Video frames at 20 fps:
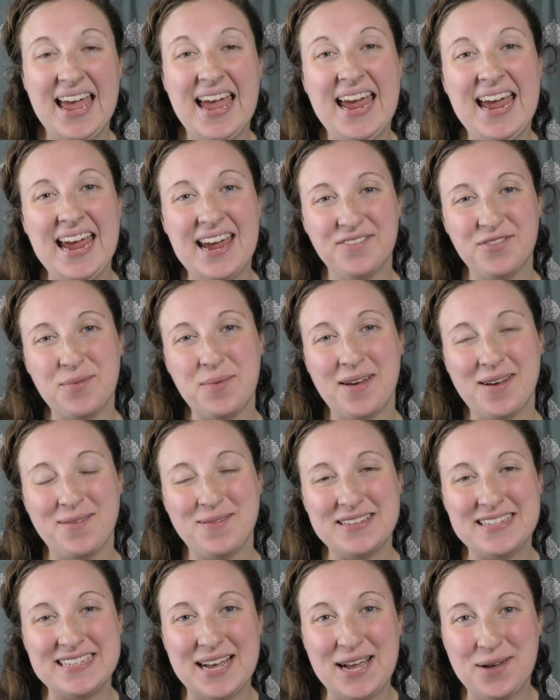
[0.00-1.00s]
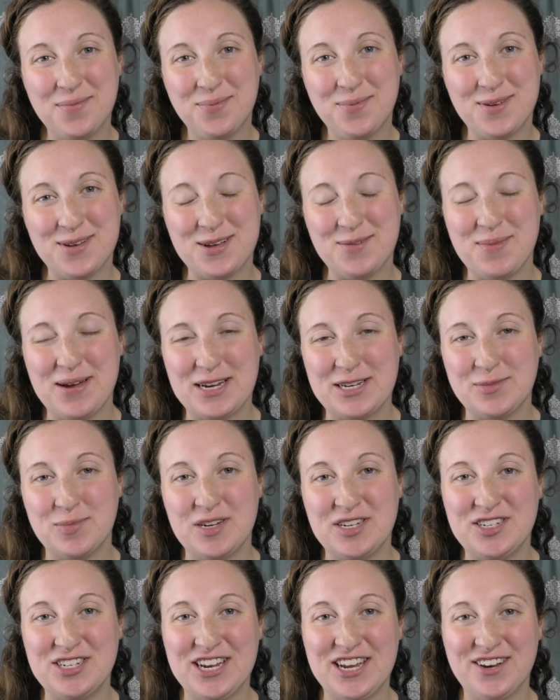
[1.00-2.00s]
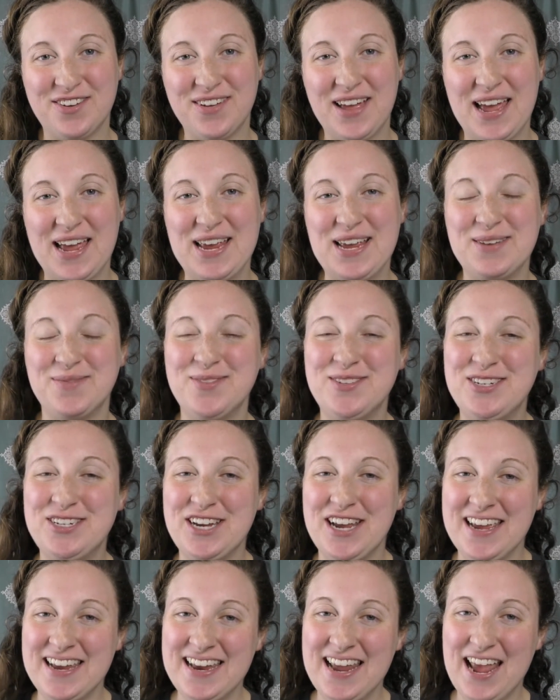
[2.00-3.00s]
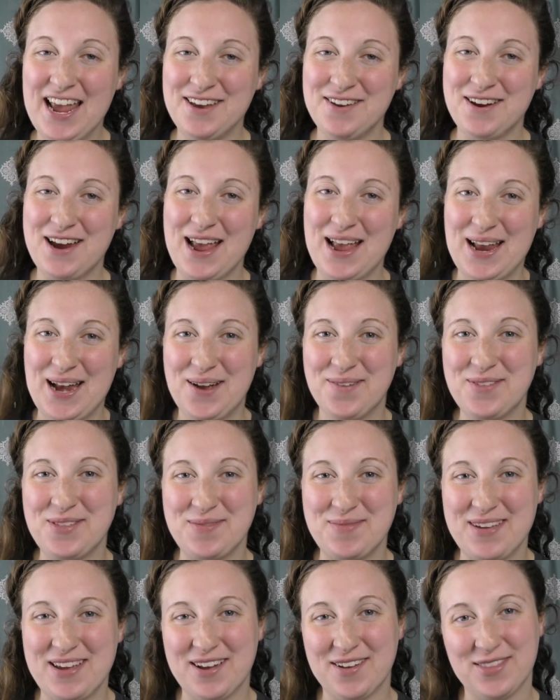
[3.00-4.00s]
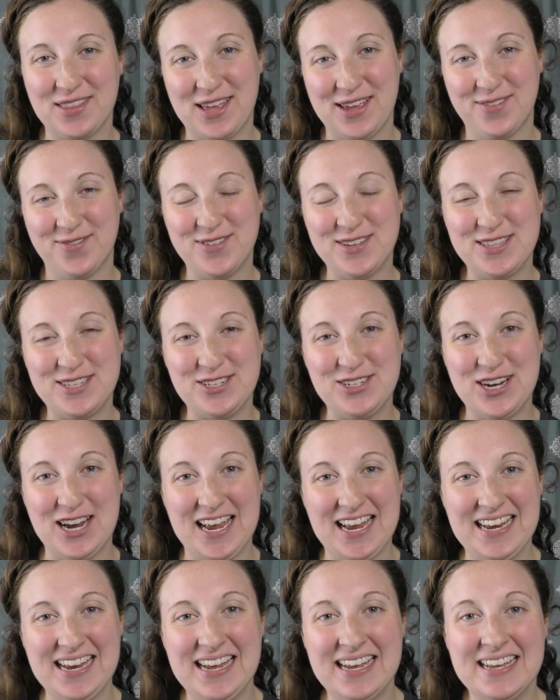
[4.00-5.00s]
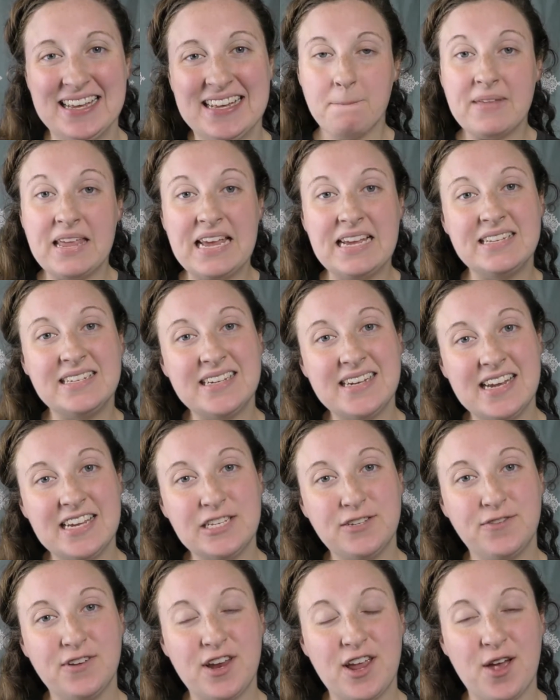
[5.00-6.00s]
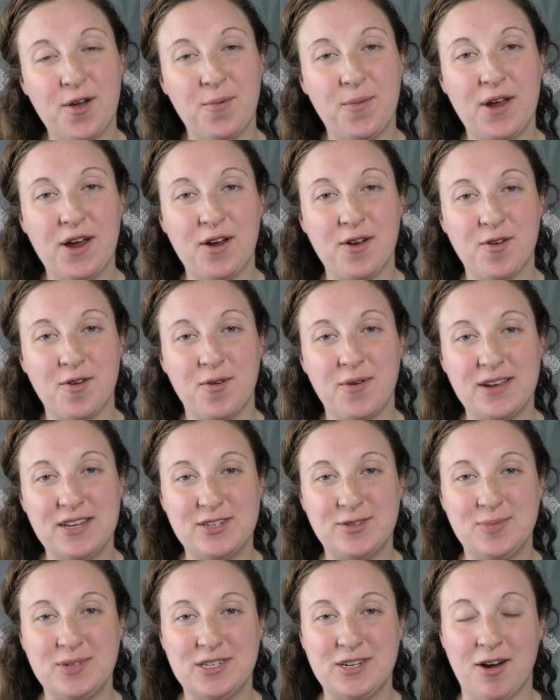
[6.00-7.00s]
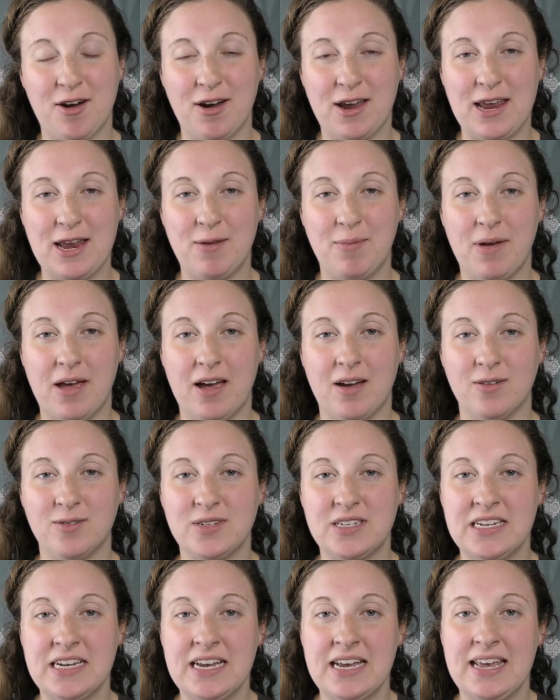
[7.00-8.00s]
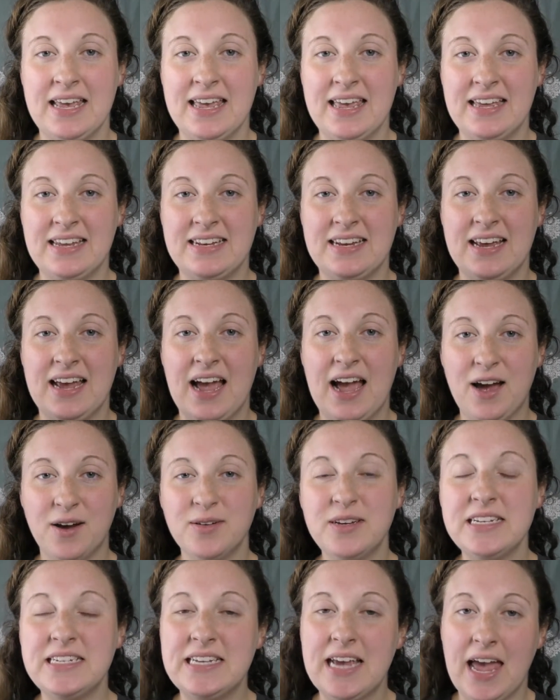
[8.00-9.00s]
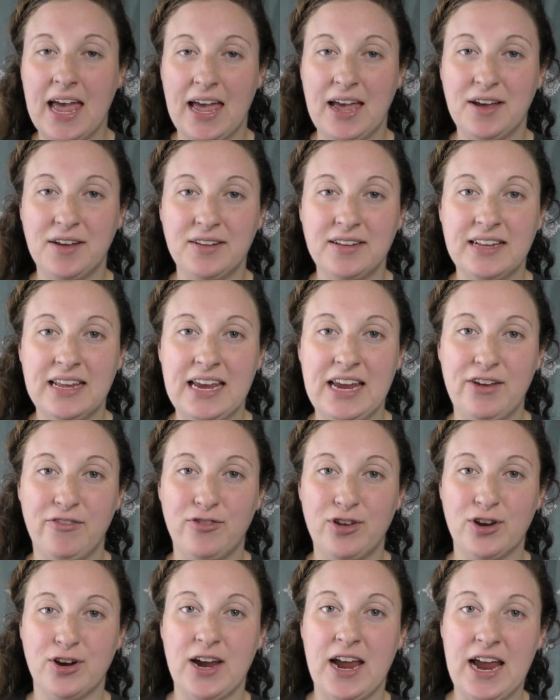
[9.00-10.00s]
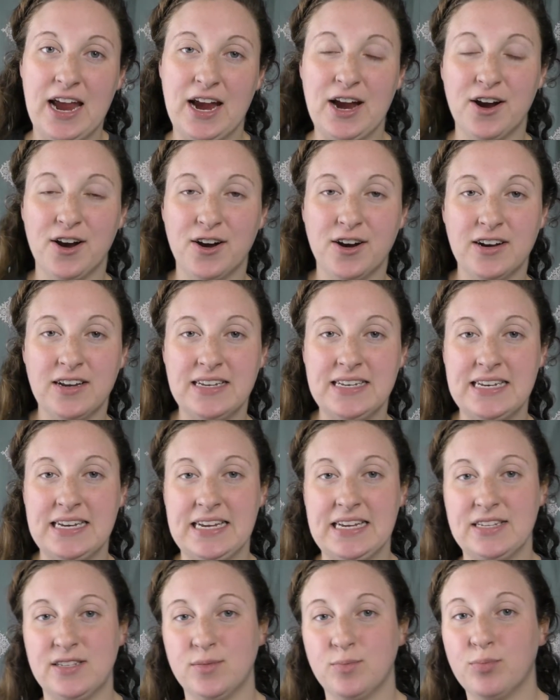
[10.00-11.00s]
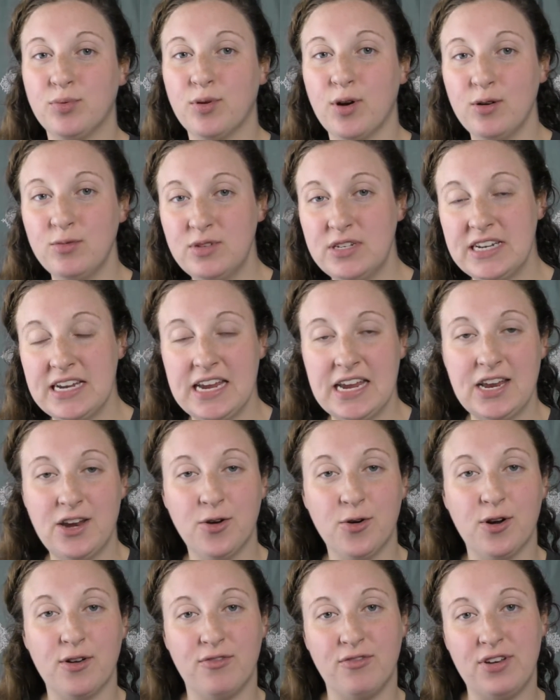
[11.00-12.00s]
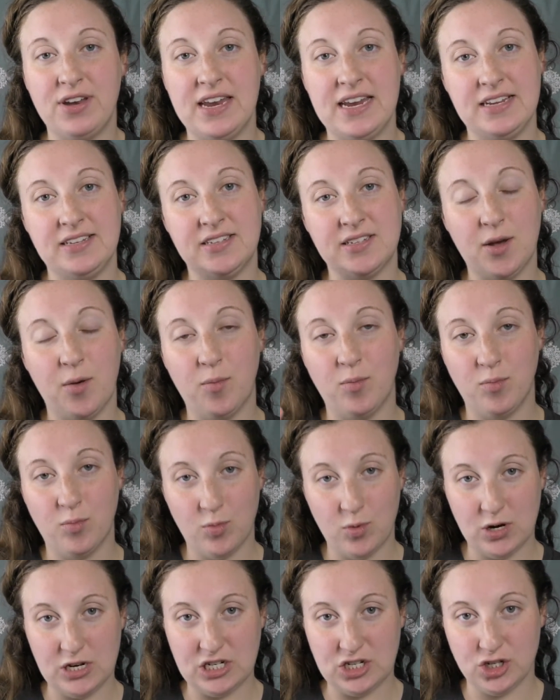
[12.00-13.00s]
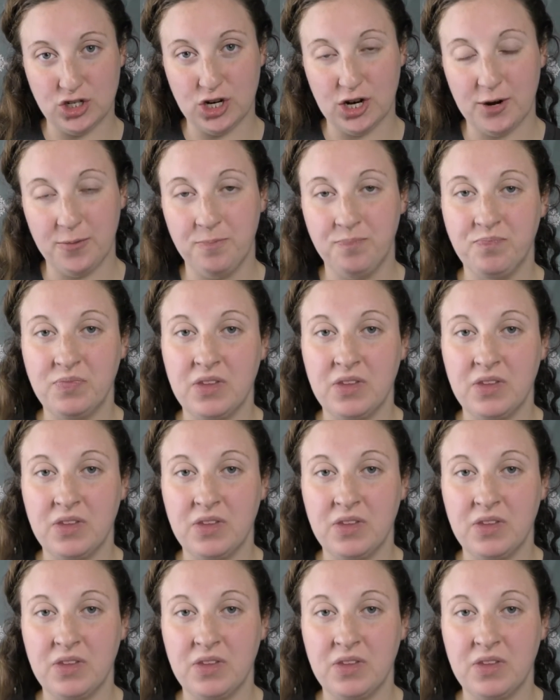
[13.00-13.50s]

Hey everybody, what's up? Welcome back to my channel. I am Jen and you're hanging out with me on Life with Jen. In today's video, we are going to be talking about how to tell if your hair needs protein or if it needs moisture.